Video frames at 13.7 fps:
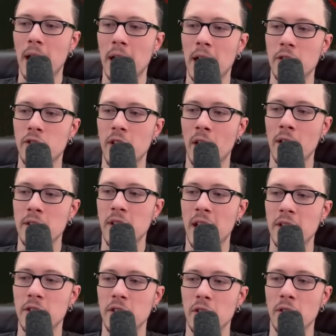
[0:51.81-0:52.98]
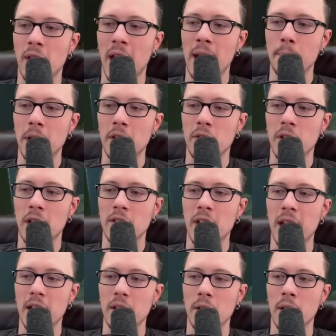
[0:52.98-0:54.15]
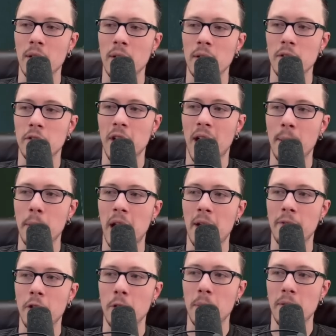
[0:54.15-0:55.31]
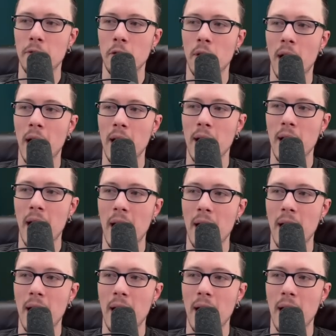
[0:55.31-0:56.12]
And I still intend to do that, but it's going to take a little time and effort before I